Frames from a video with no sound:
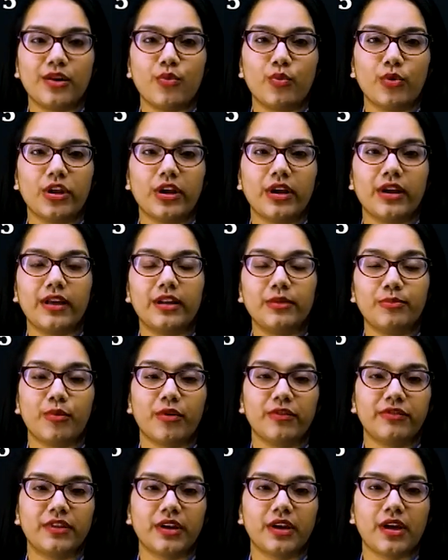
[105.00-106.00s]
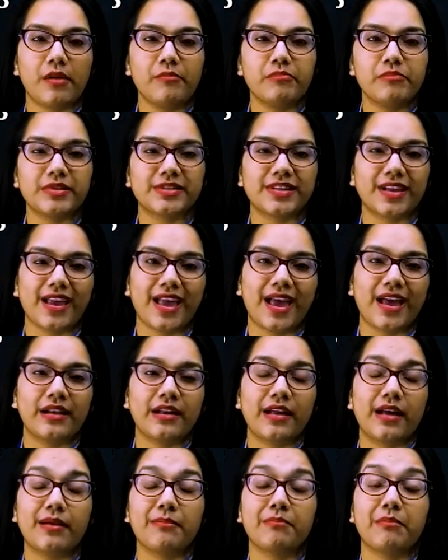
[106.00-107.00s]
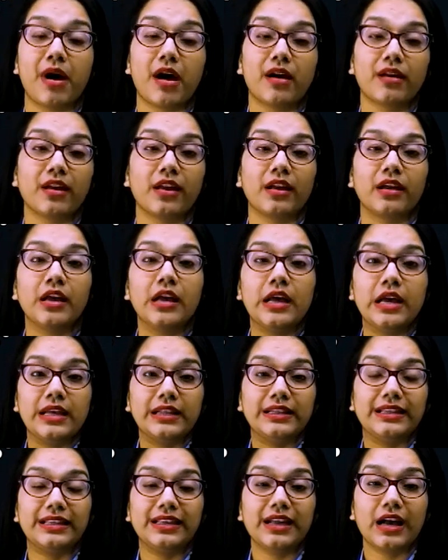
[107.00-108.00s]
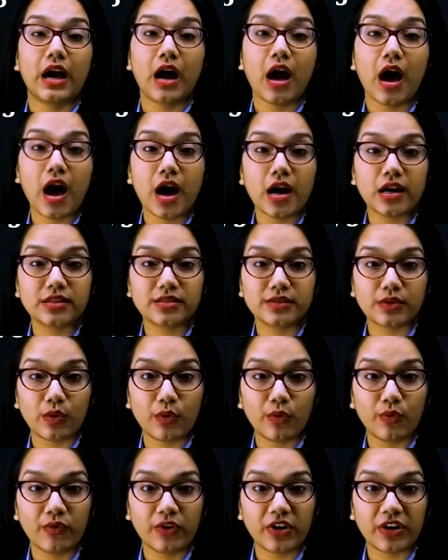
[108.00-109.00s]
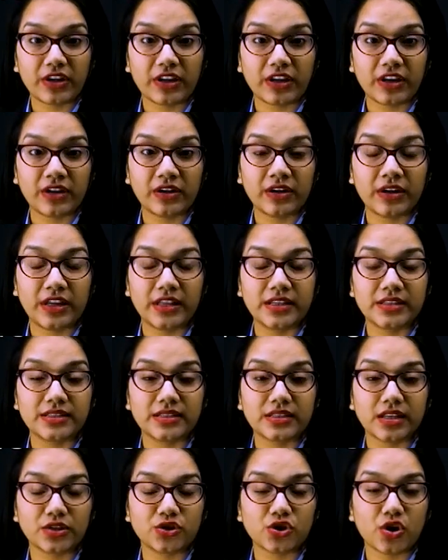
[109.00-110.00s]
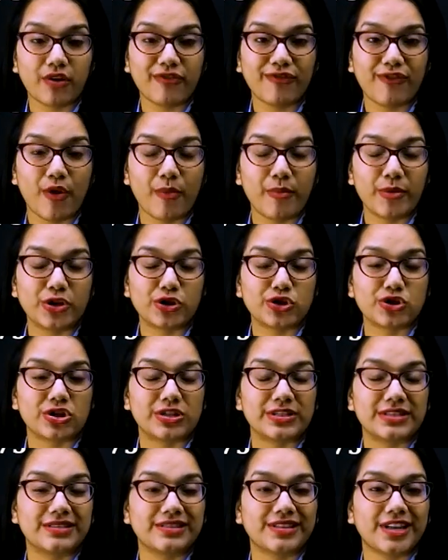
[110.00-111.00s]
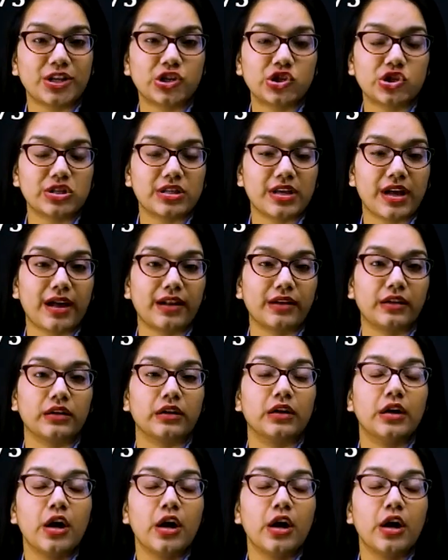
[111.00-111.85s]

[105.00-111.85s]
with the help of the compass again, I'm marking the arcs over here in such a formation such that